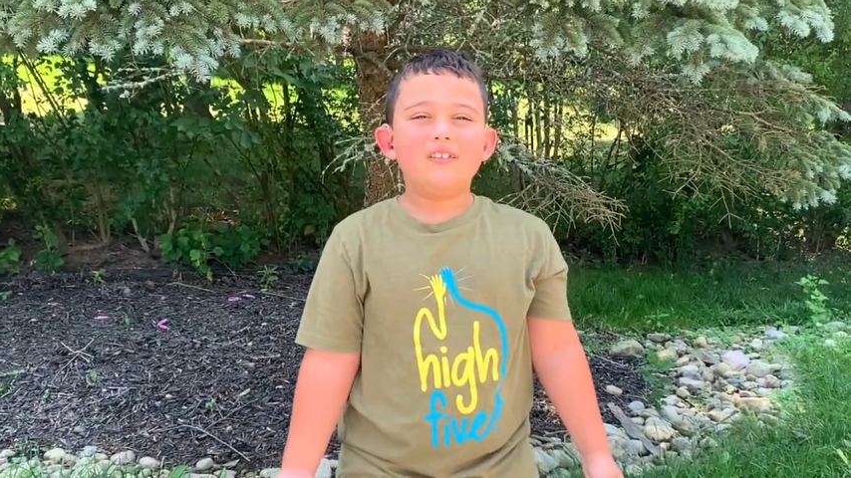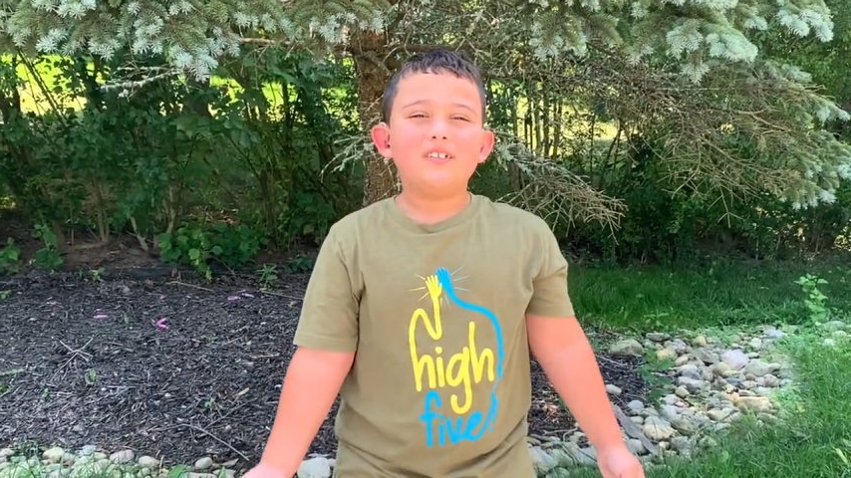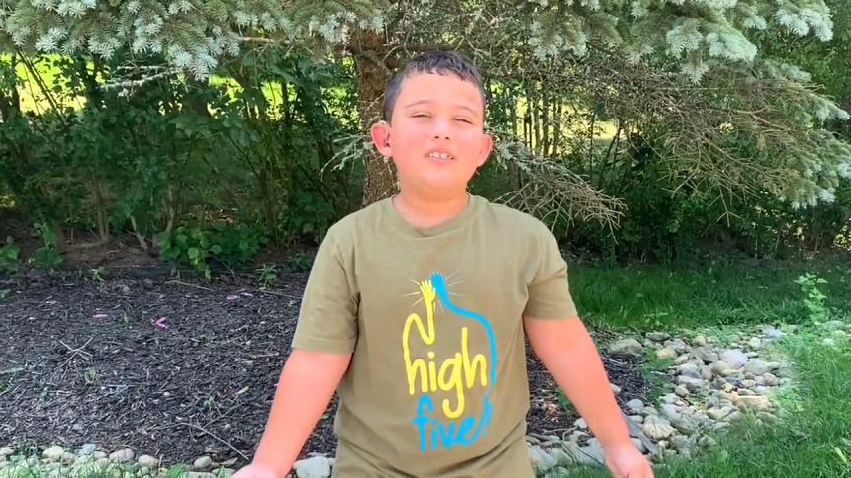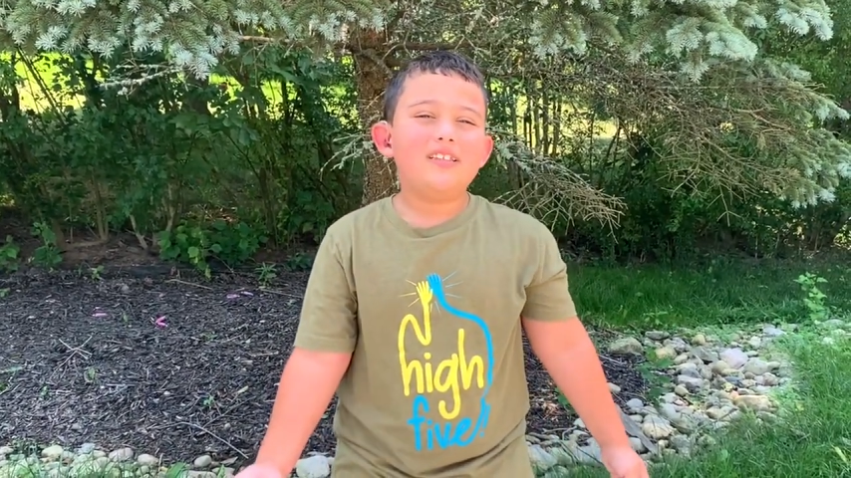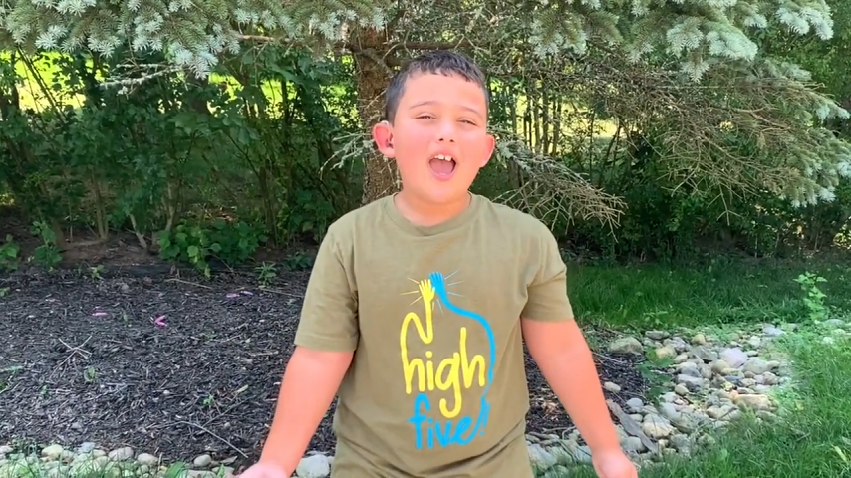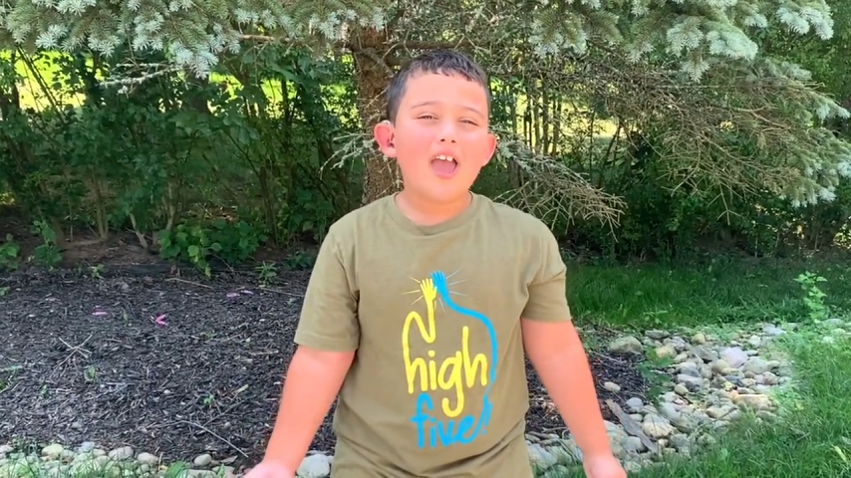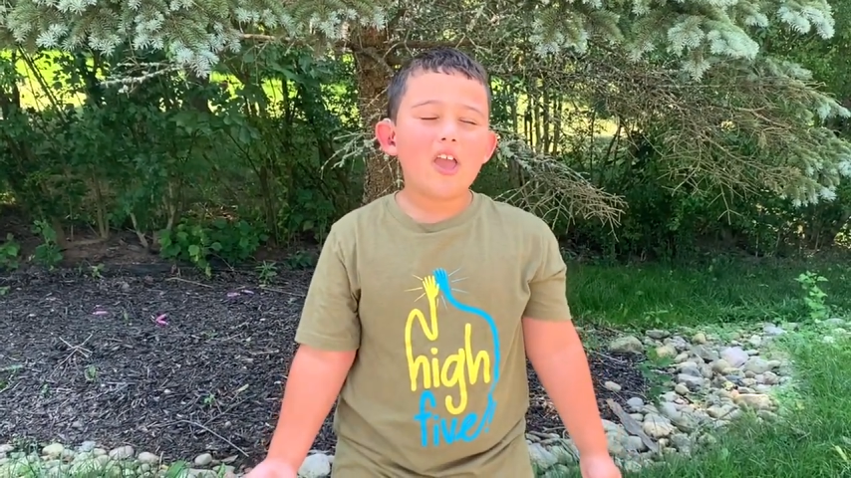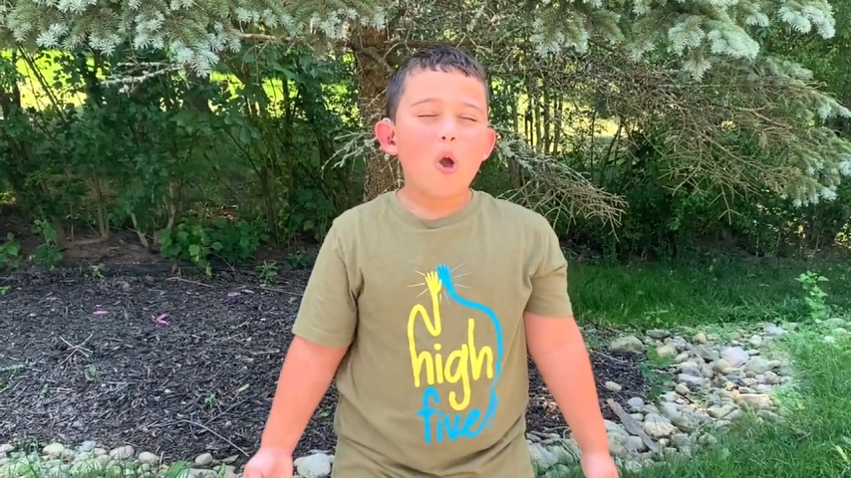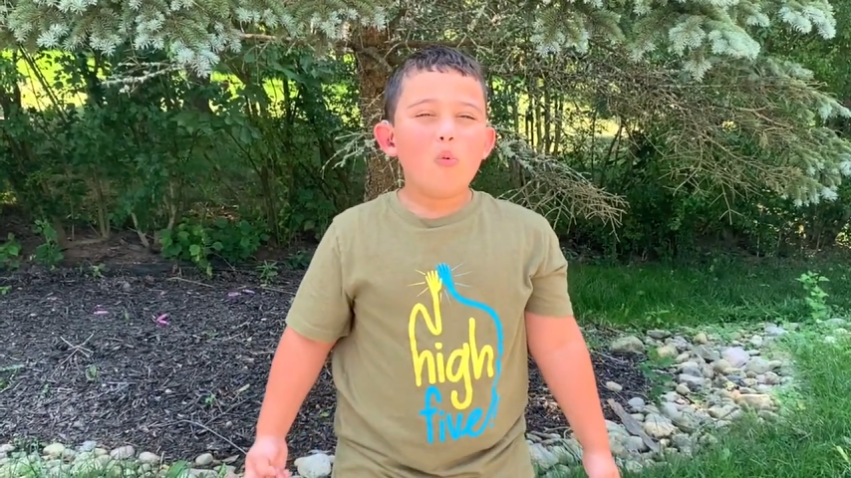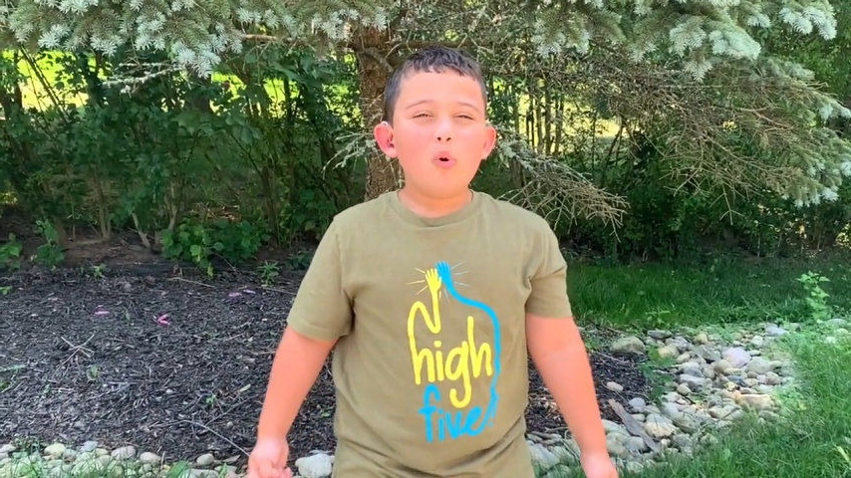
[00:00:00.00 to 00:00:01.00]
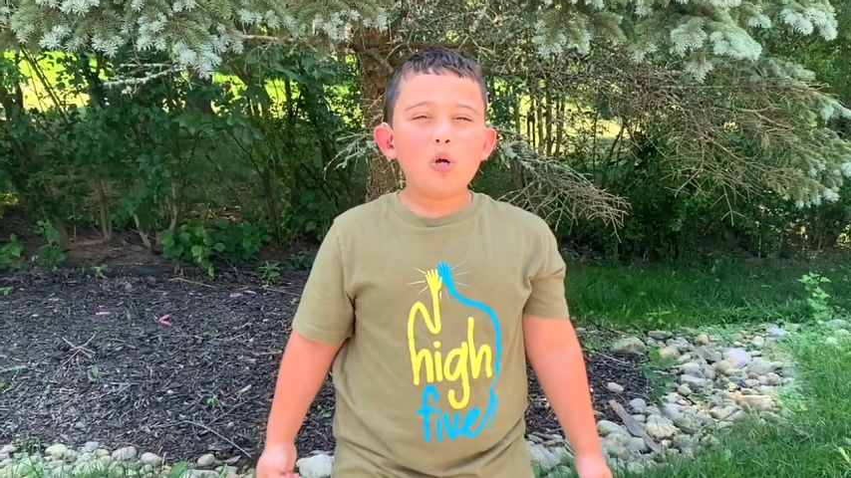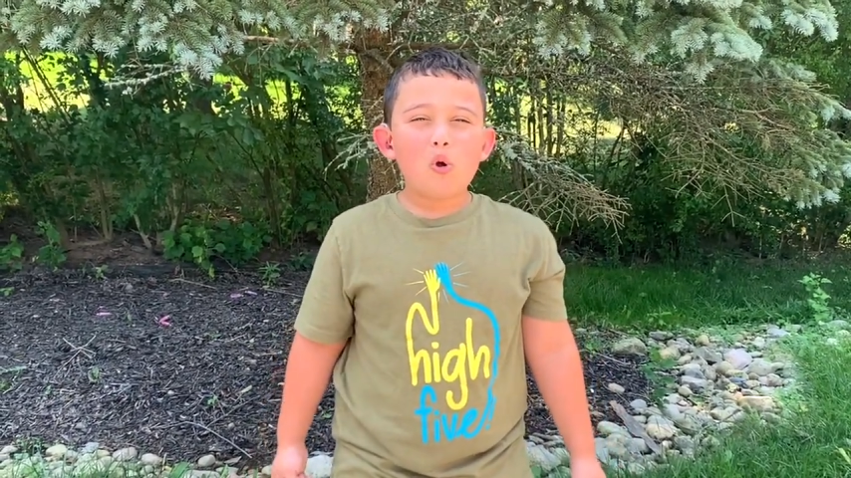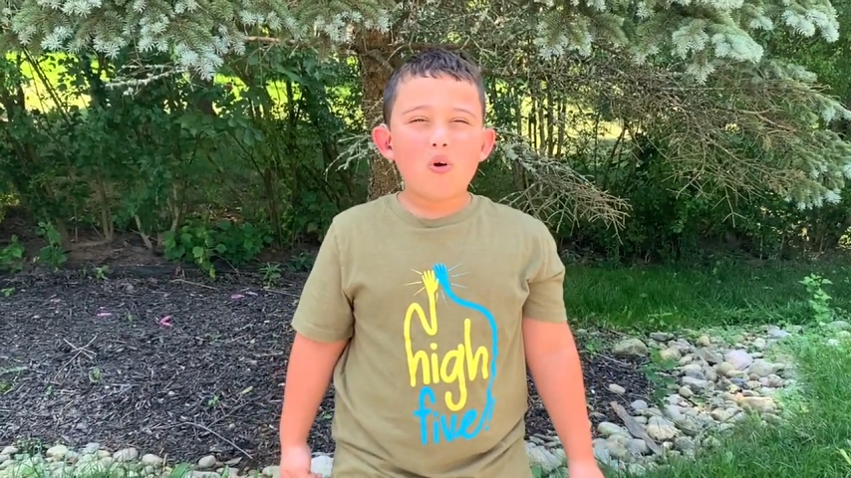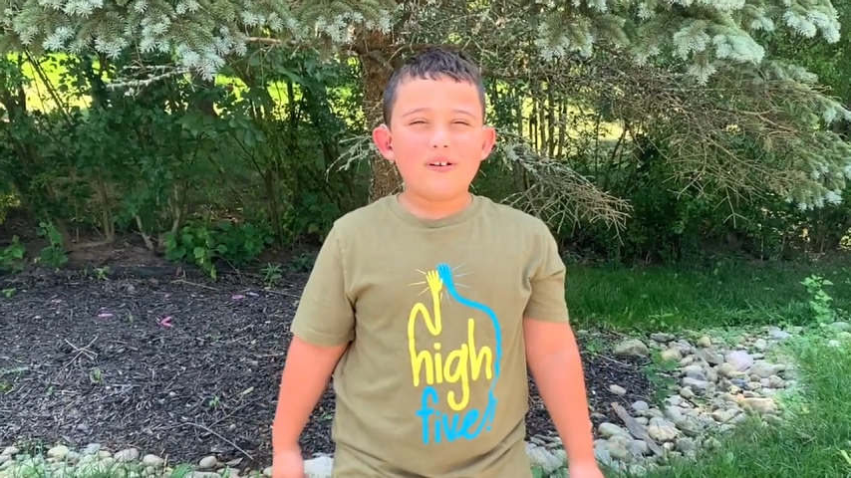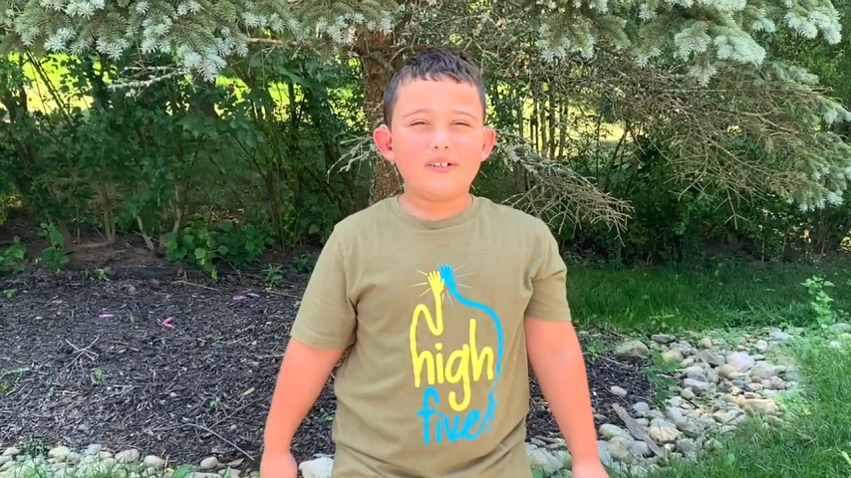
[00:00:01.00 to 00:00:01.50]
Today we're
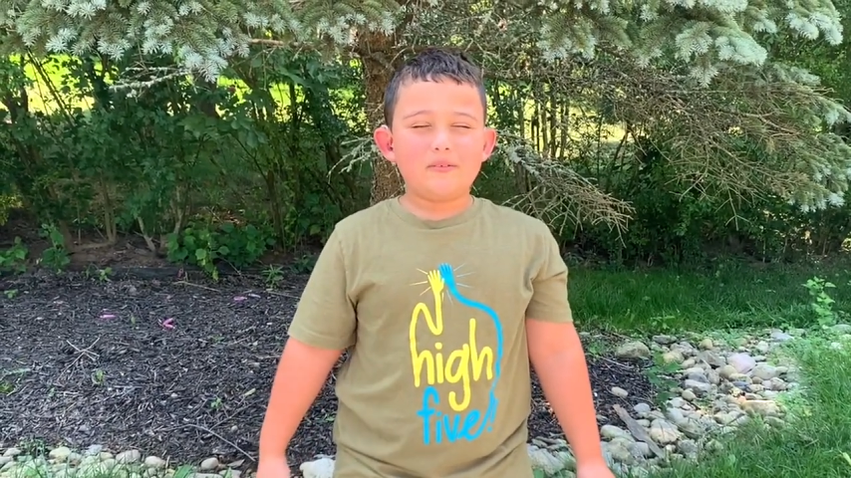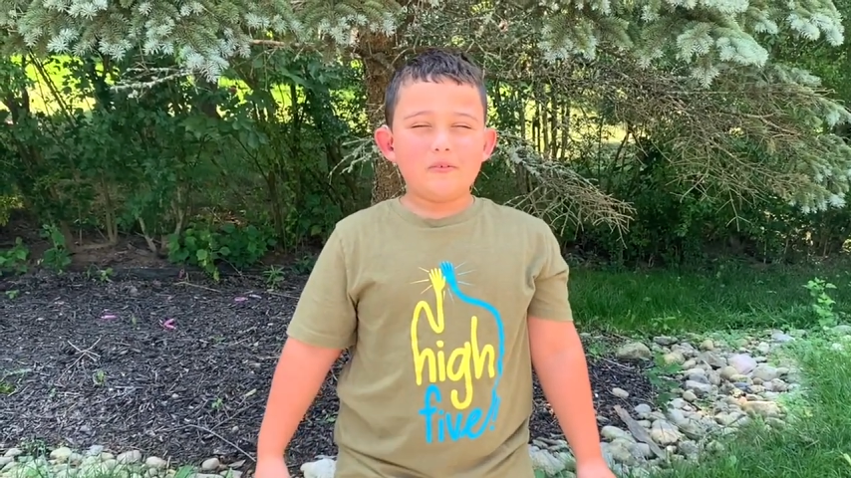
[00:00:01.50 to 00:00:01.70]
gonna